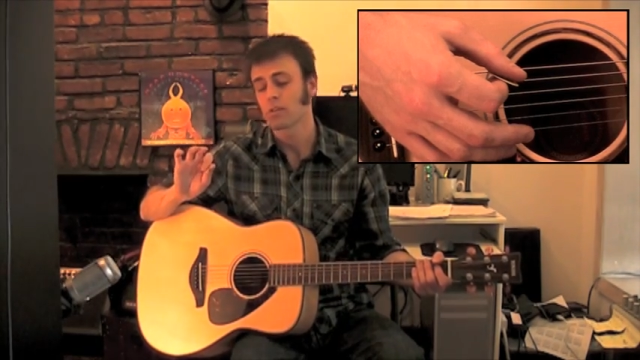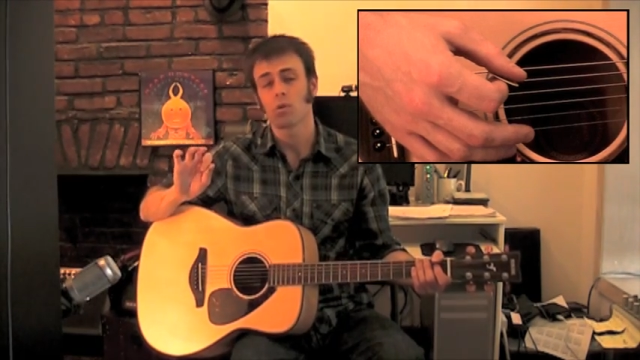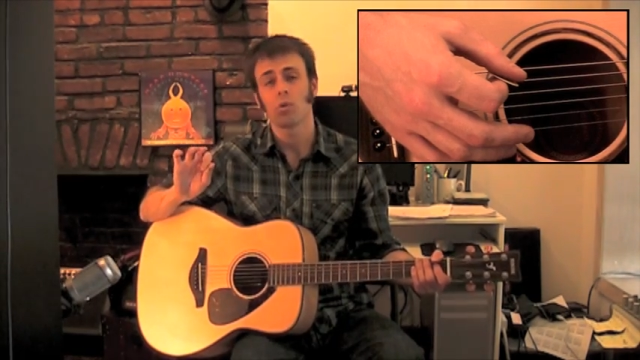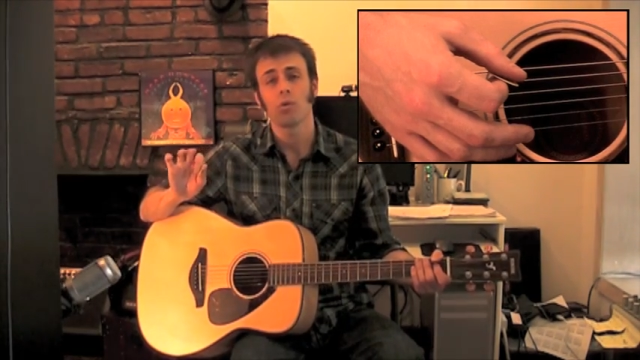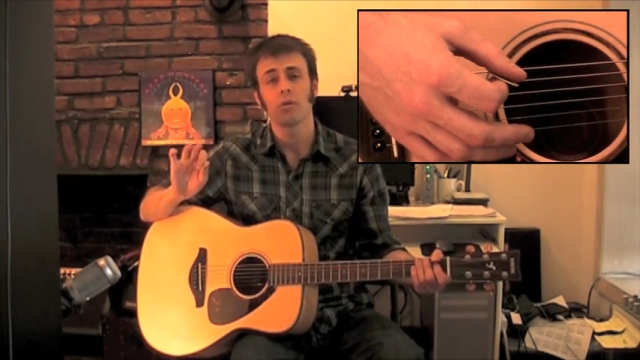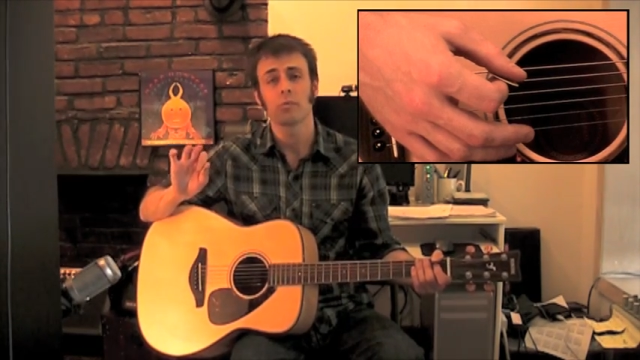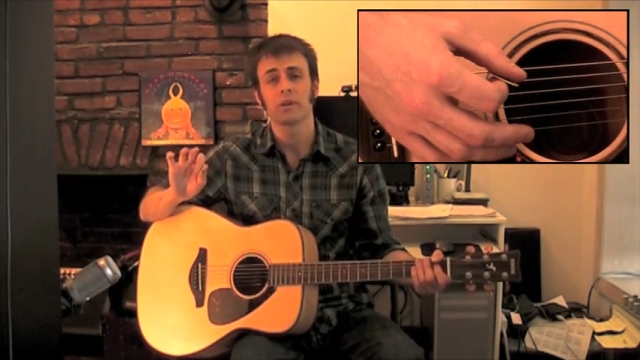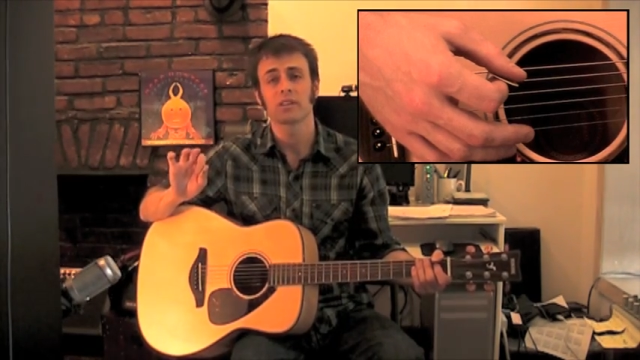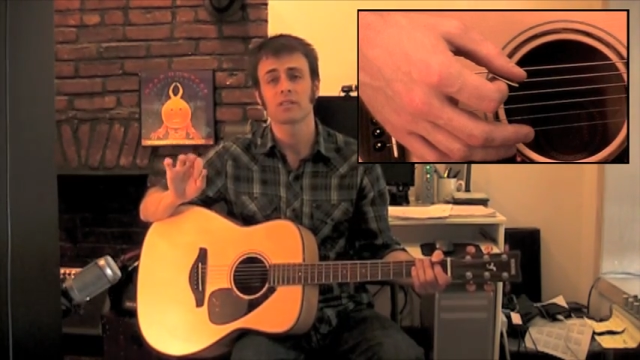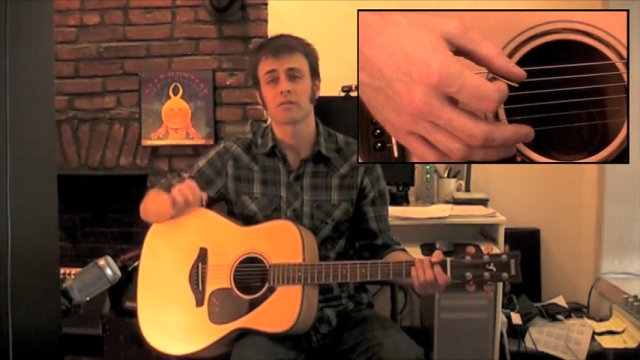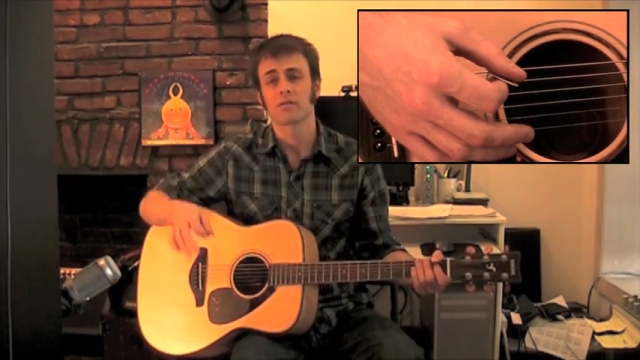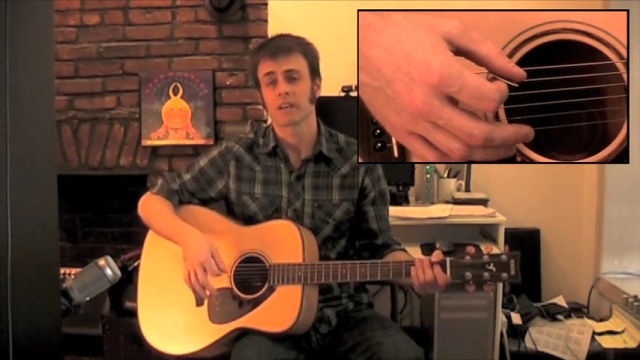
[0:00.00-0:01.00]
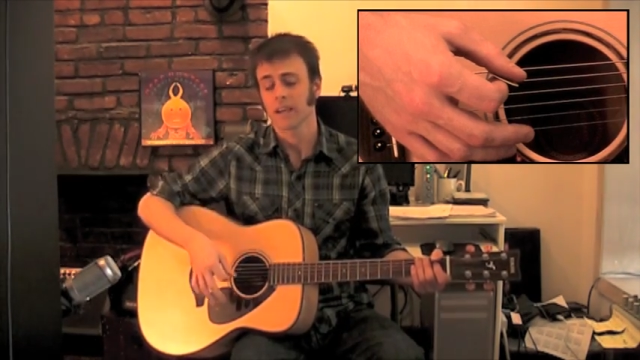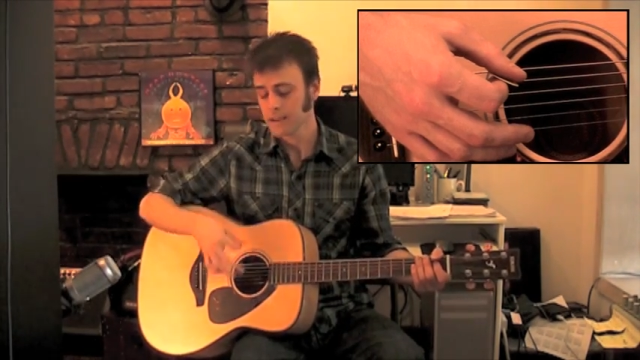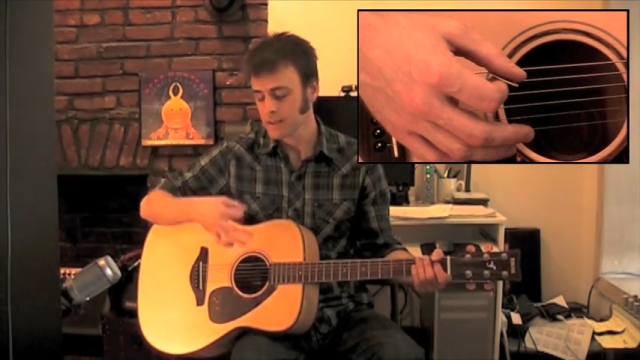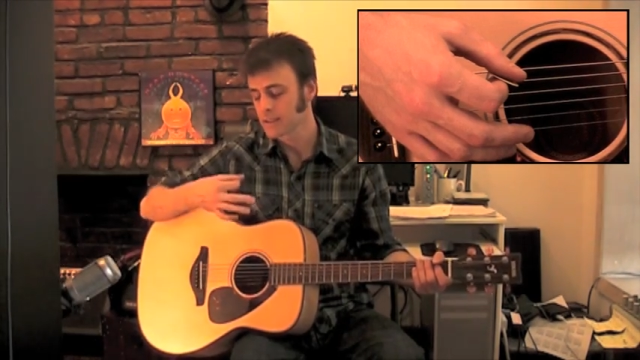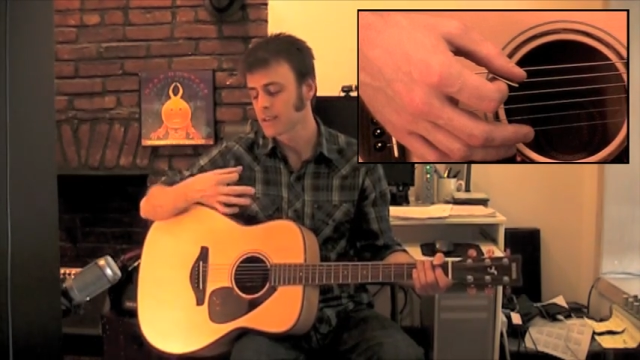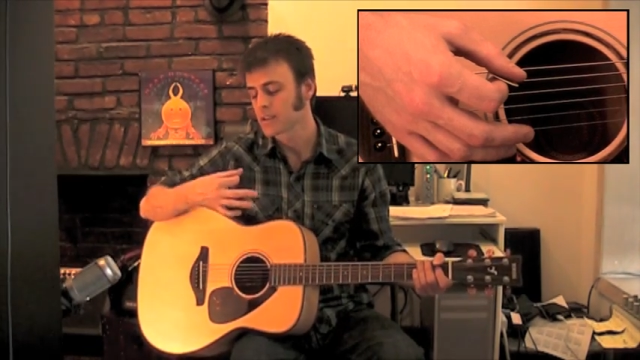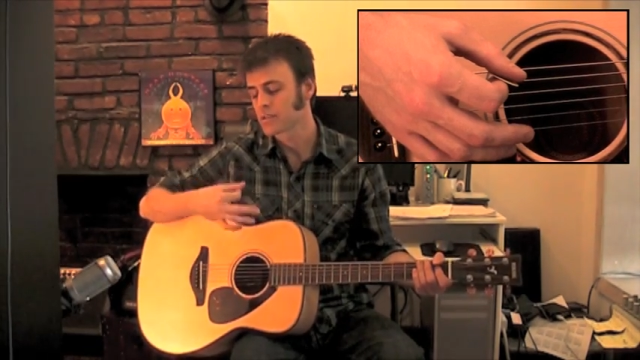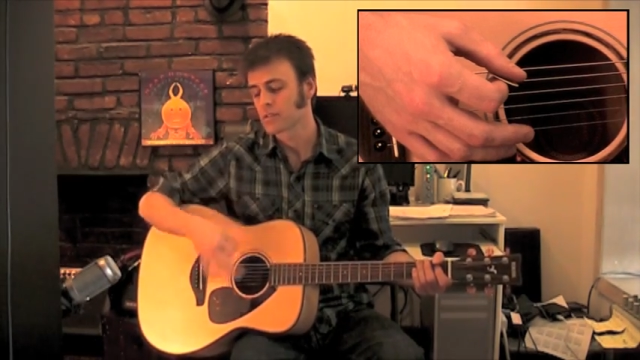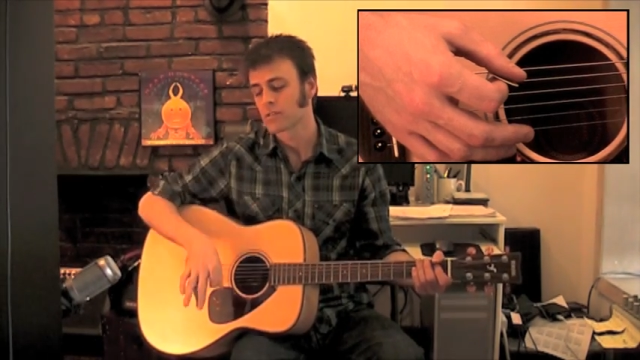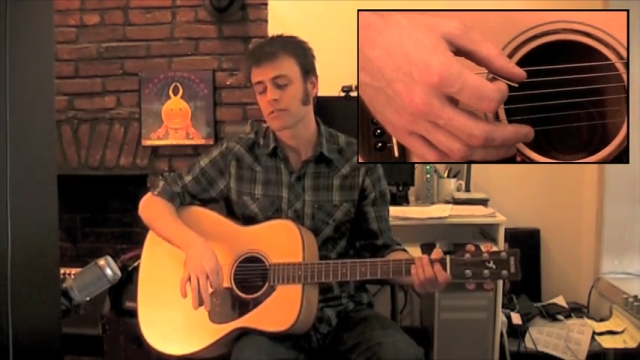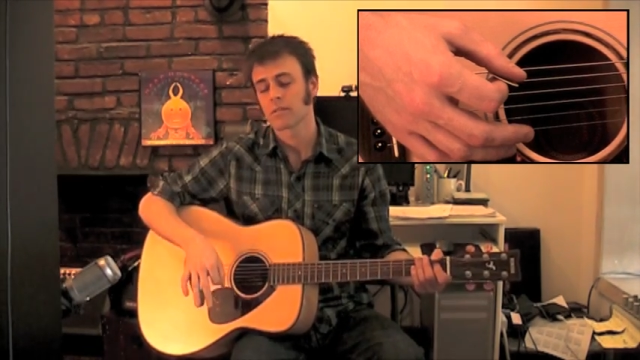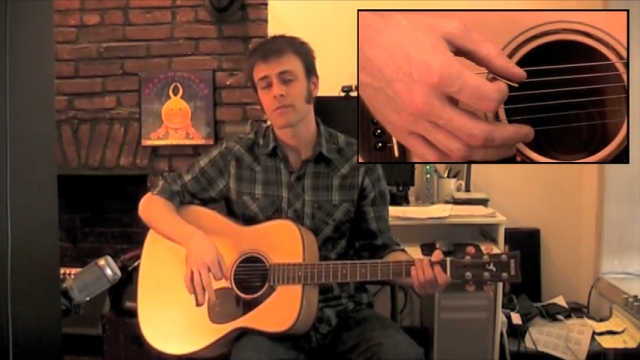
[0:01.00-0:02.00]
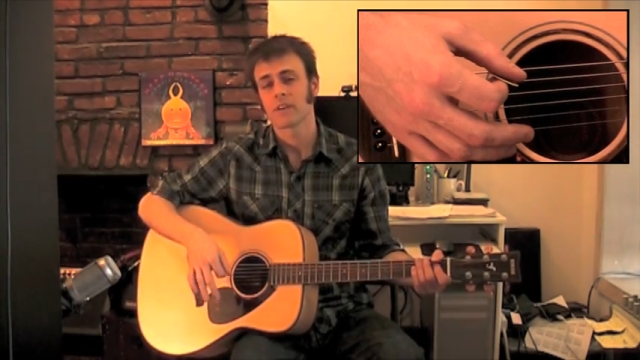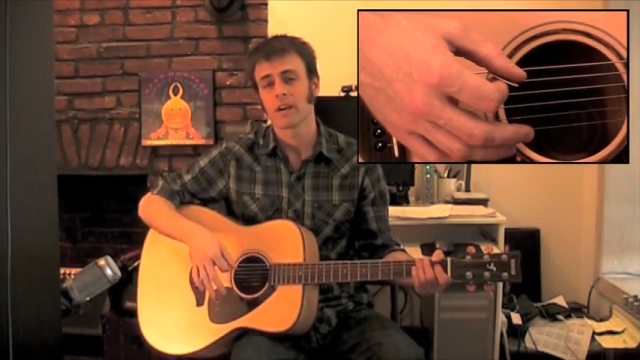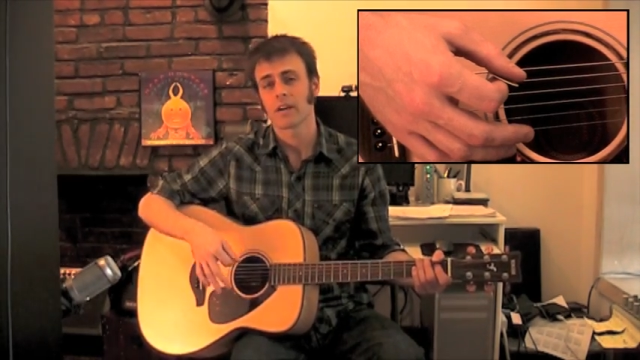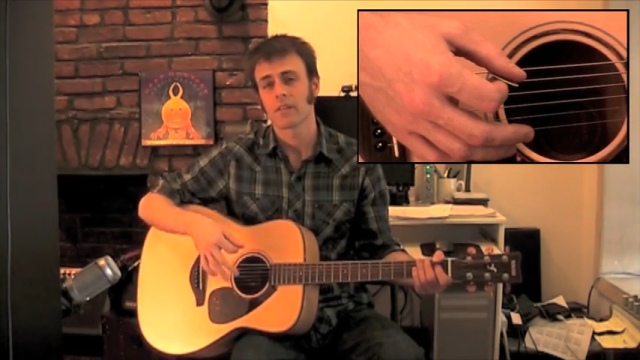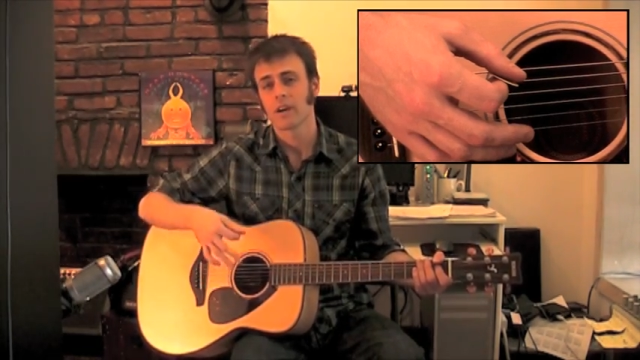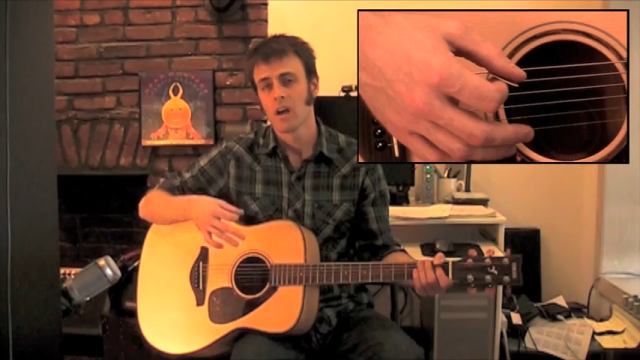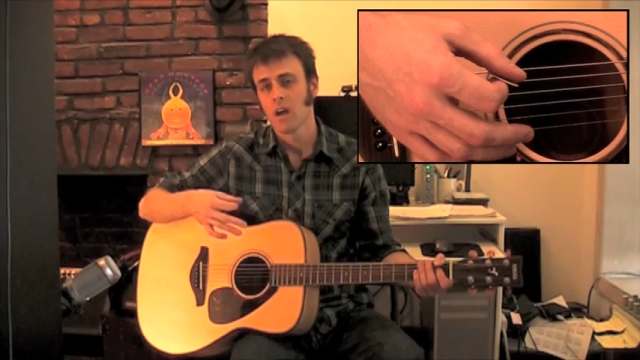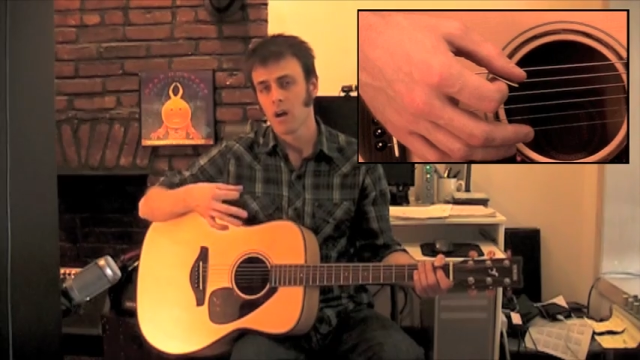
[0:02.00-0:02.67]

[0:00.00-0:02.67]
don't hold the pick too tightly as you strum down,